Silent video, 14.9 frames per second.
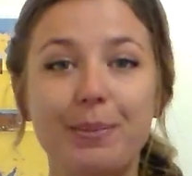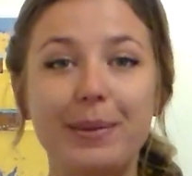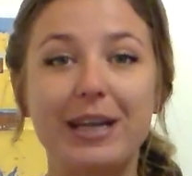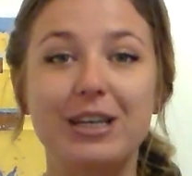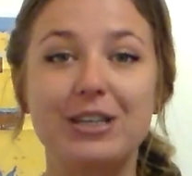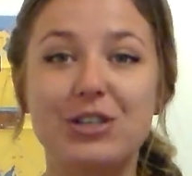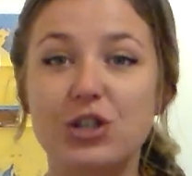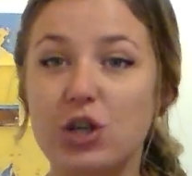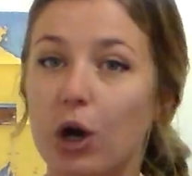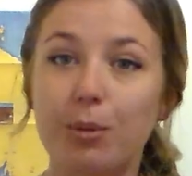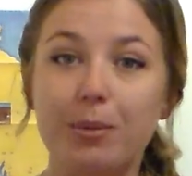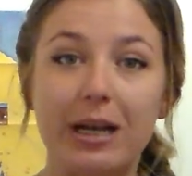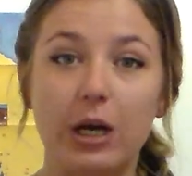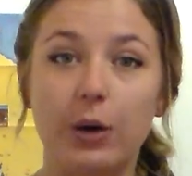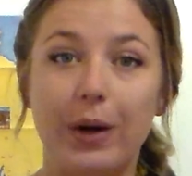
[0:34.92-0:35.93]
I'm getting so
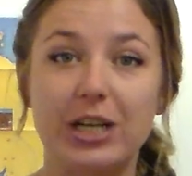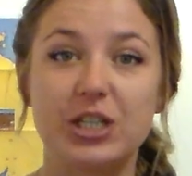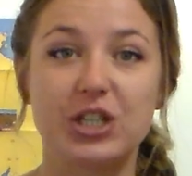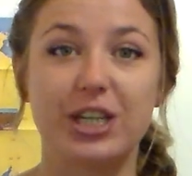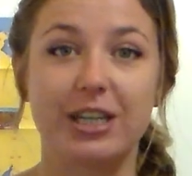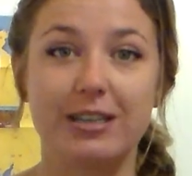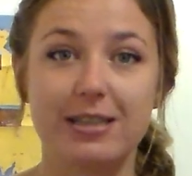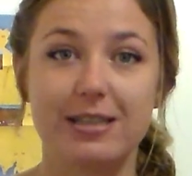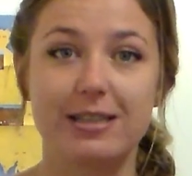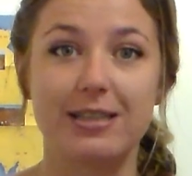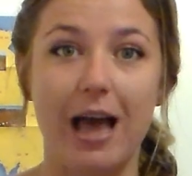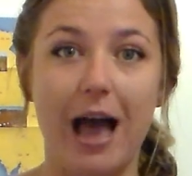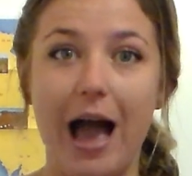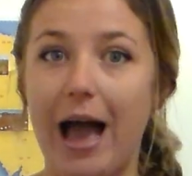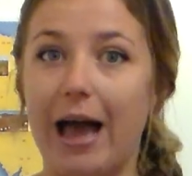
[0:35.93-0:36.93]
many
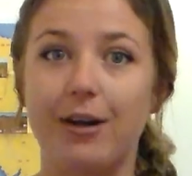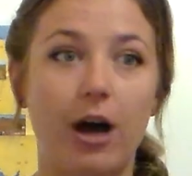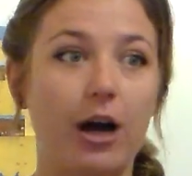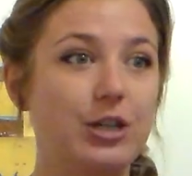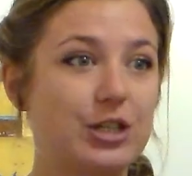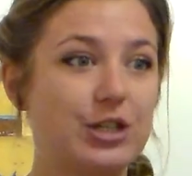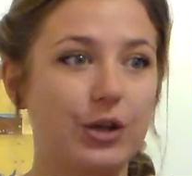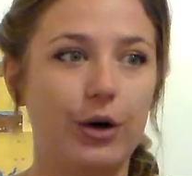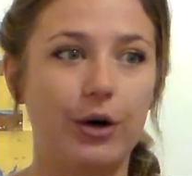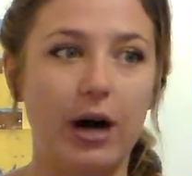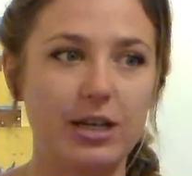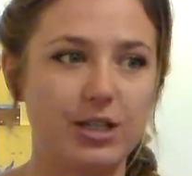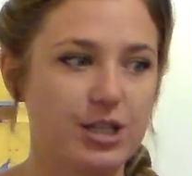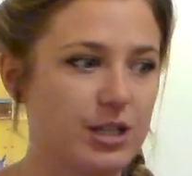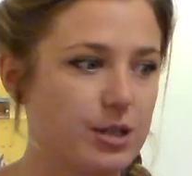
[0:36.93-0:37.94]
questions, and I just thought
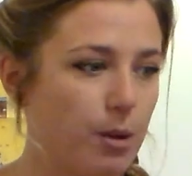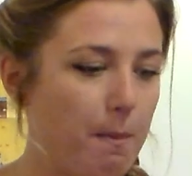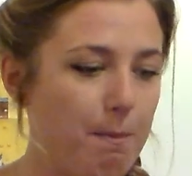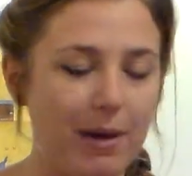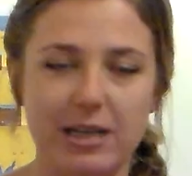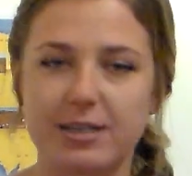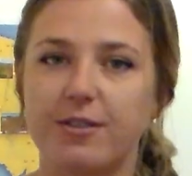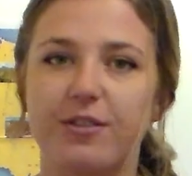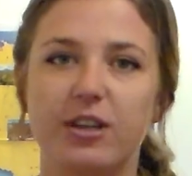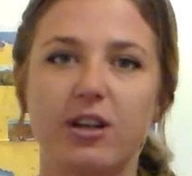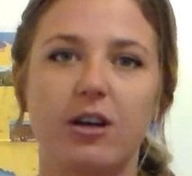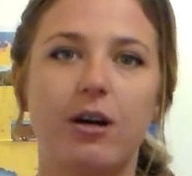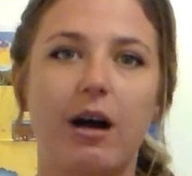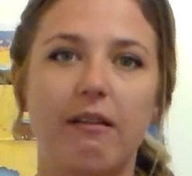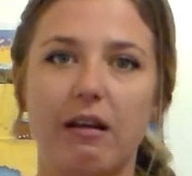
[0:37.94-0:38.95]
I'd just do a massive
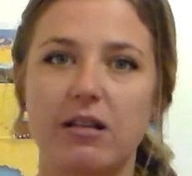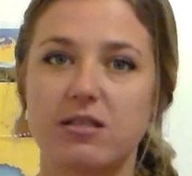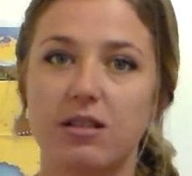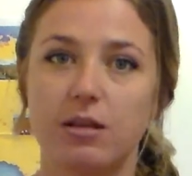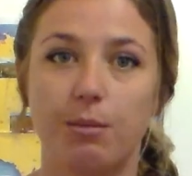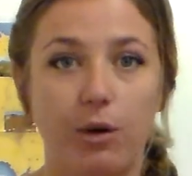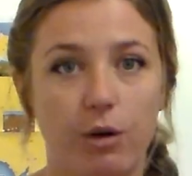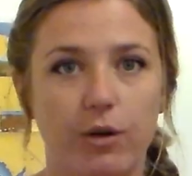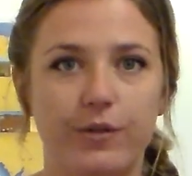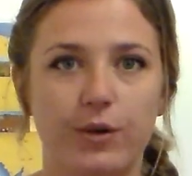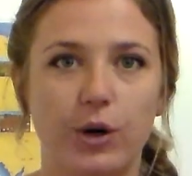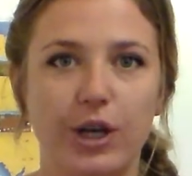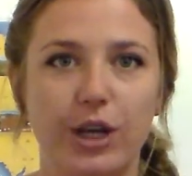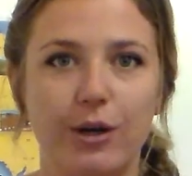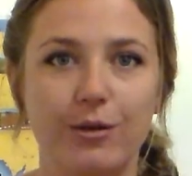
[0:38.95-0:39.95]
video and answer them all
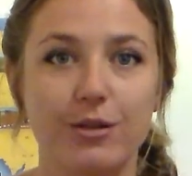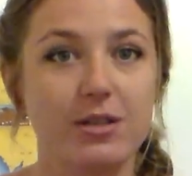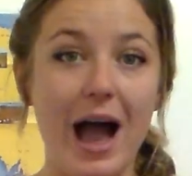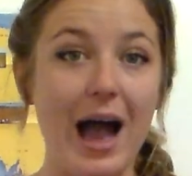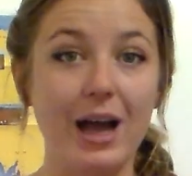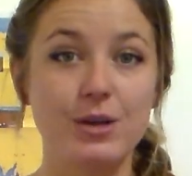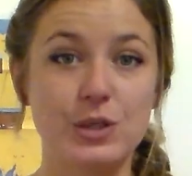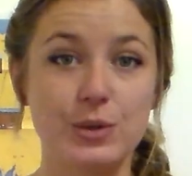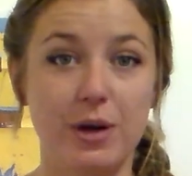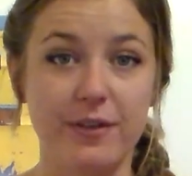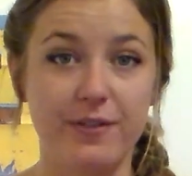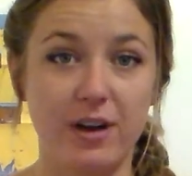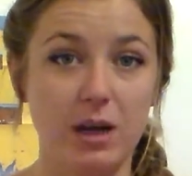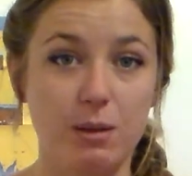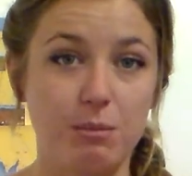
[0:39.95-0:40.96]
for you. How do I
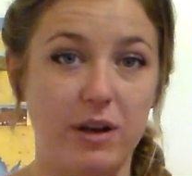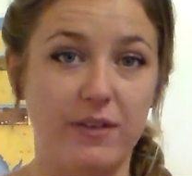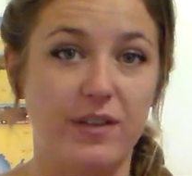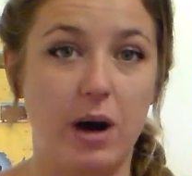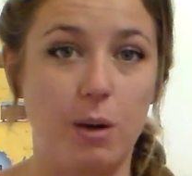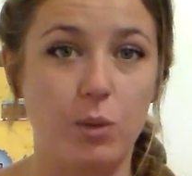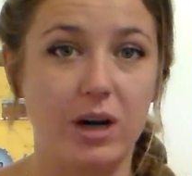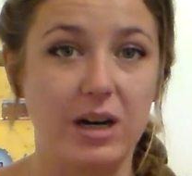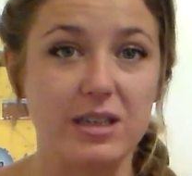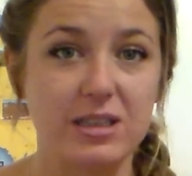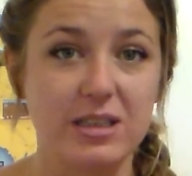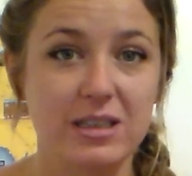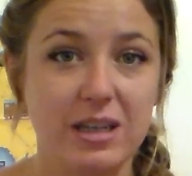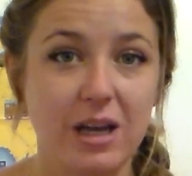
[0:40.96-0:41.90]
find my farm work?